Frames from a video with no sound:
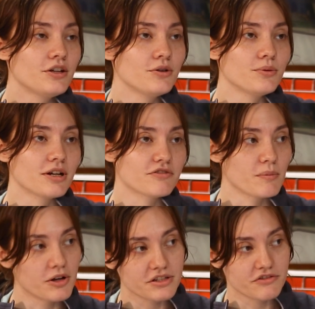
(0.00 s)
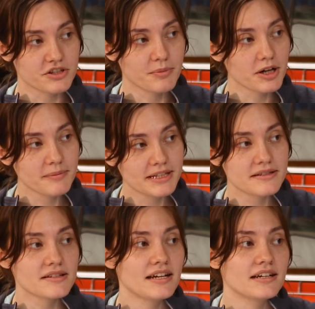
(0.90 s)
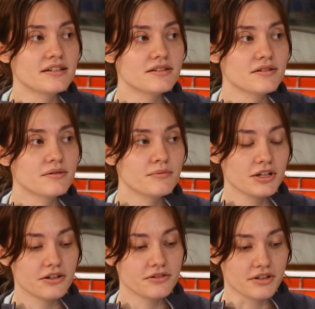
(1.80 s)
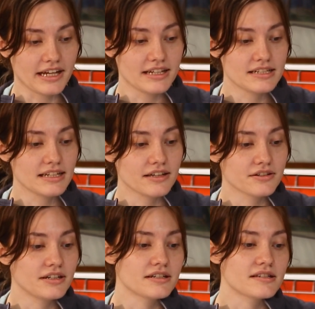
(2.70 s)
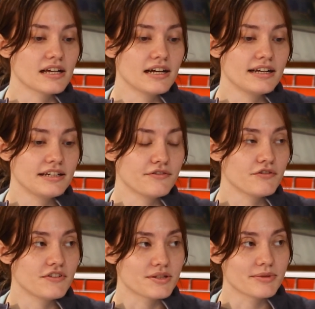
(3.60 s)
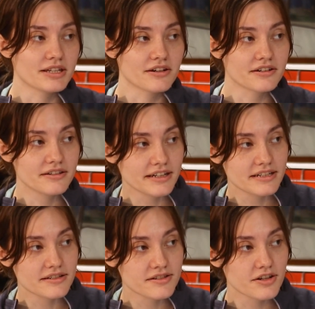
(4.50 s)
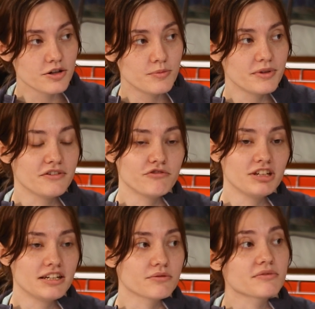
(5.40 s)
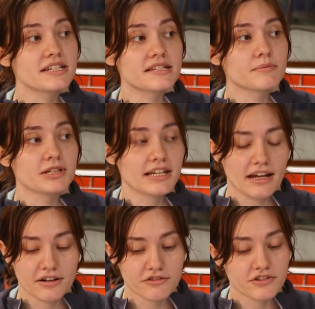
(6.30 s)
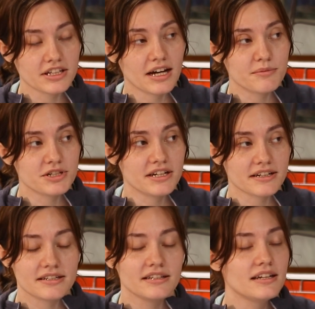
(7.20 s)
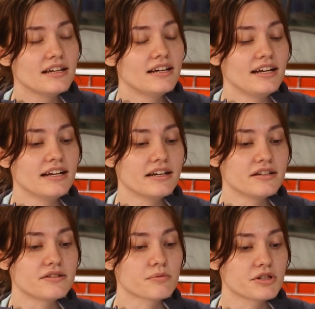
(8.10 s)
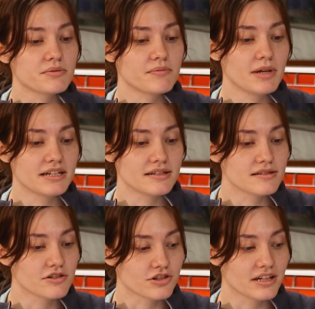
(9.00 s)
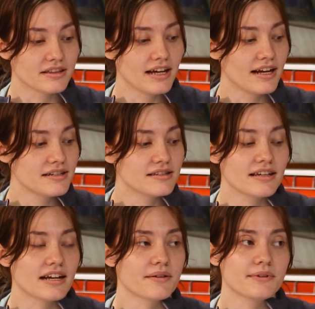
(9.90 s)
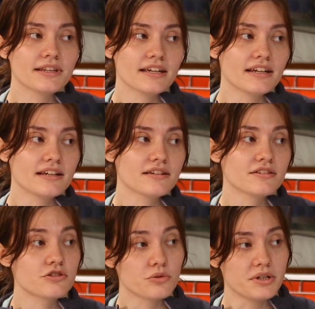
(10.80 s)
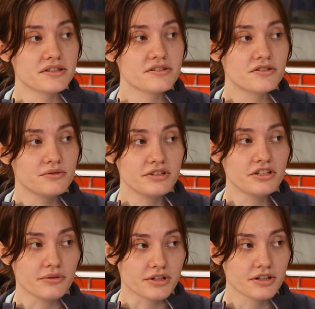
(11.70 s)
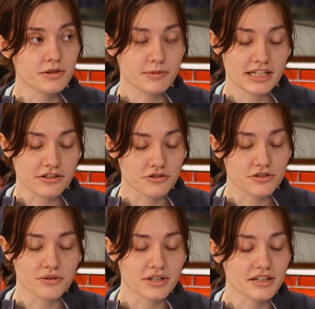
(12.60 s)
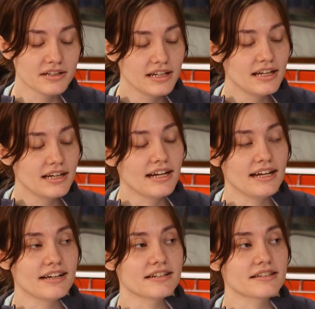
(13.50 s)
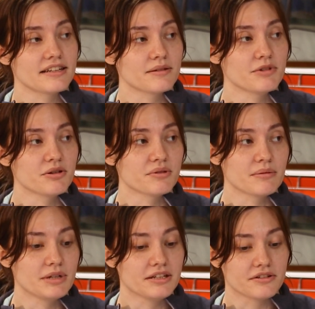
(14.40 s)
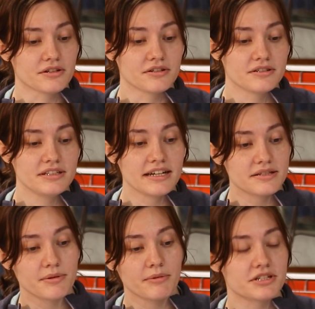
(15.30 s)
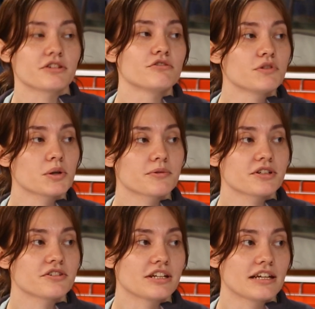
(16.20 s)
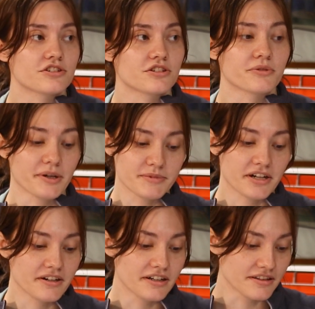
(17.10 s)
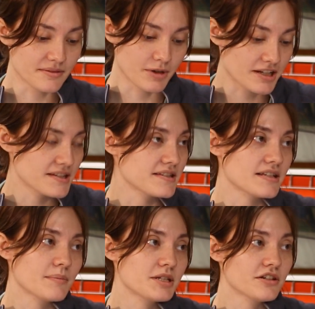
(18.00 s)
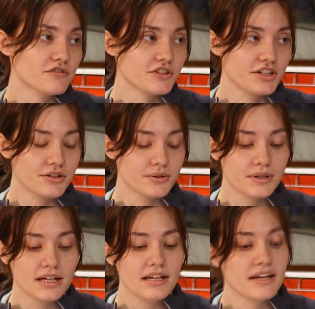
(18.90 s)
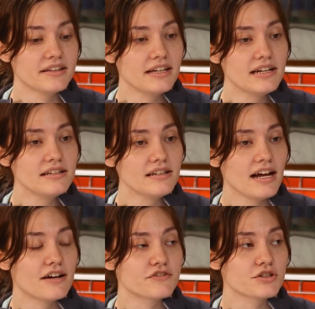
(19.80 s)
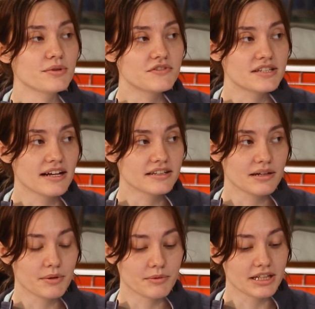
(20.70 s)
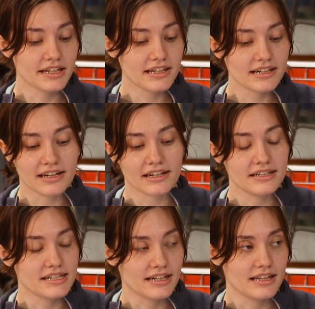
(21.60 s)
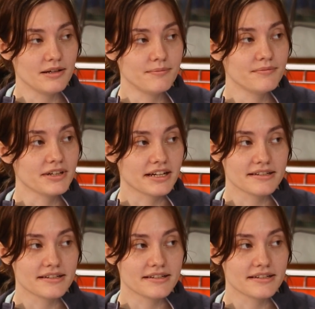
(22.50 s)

who are from all different departments, and we all look at it together and decide if it fits within our collecting scope, if we can reasonably care for the object. And once we've made a decision on that, then I relay the choice to the donor or potential donor and let them know that we either, yes, we want to go forward with your donation, or I'm sorry, the process stopped here for you. And then after we've decided that we would like it, I contact them. Like